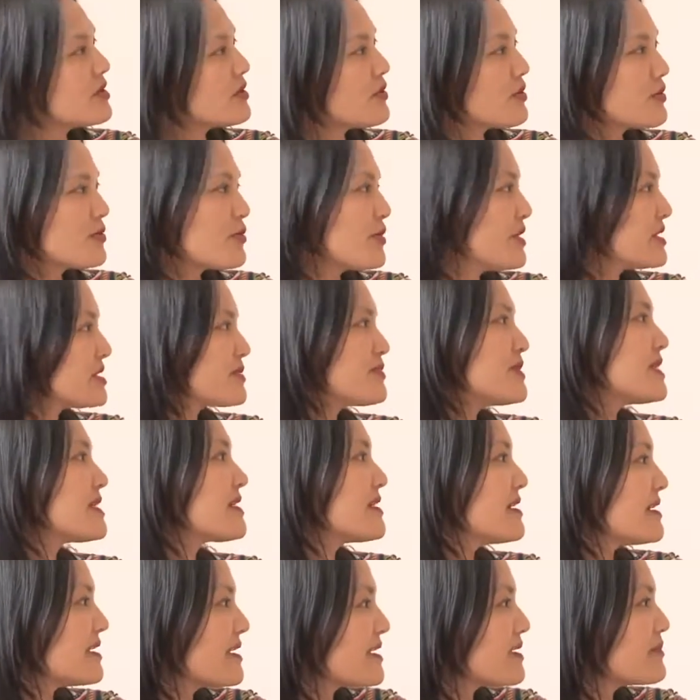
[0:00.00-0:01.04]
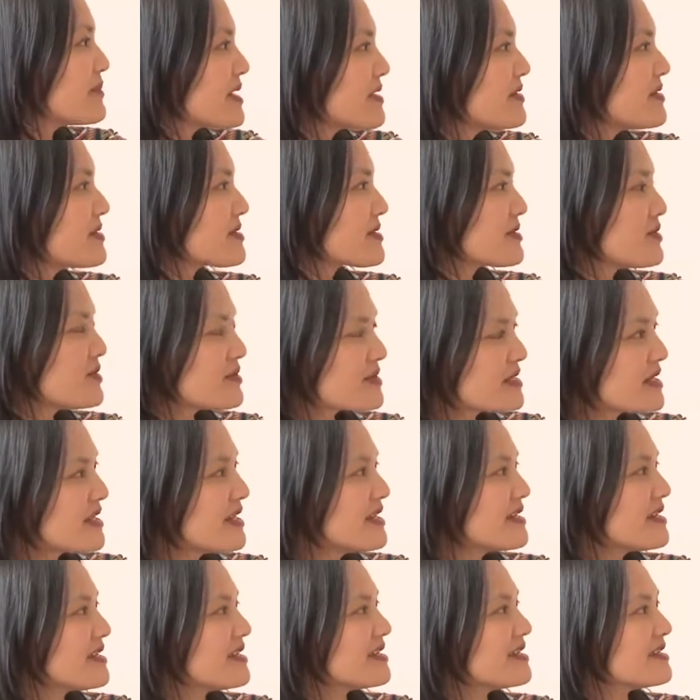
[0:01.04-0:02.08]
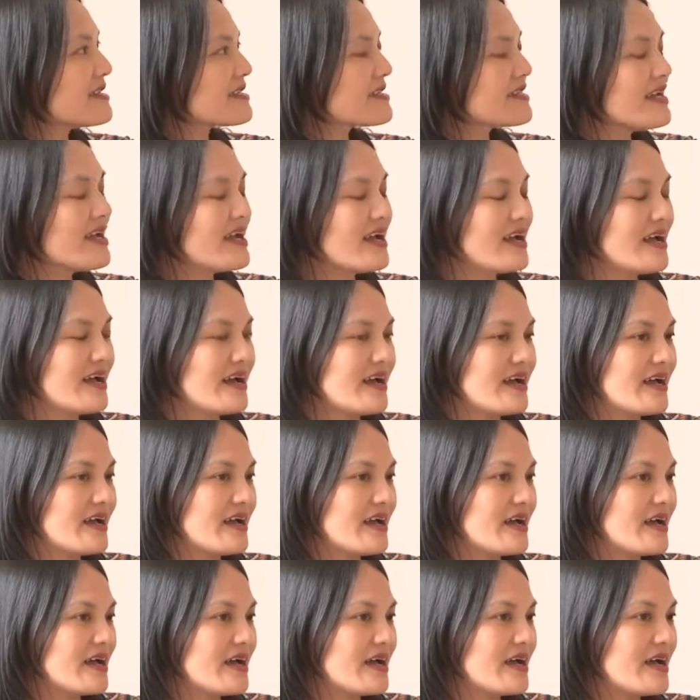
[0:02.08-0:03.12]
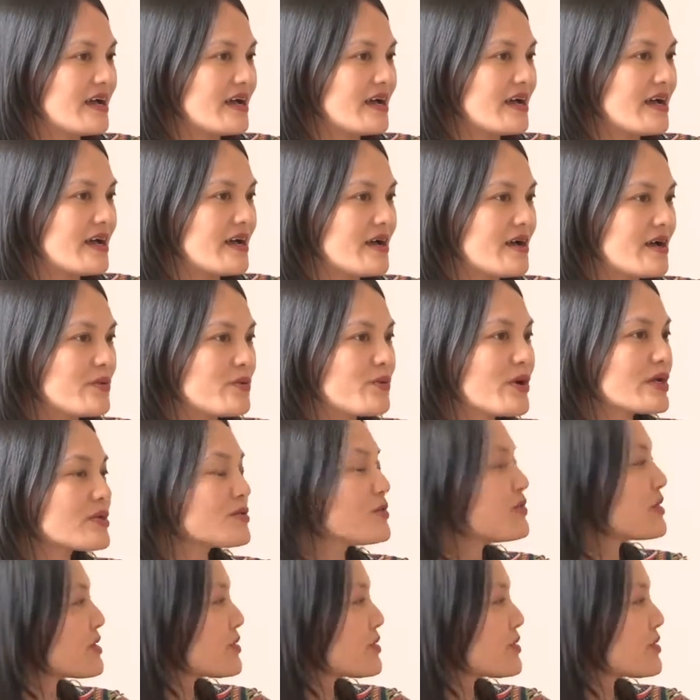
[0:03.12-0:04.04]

will always be king, because content is what you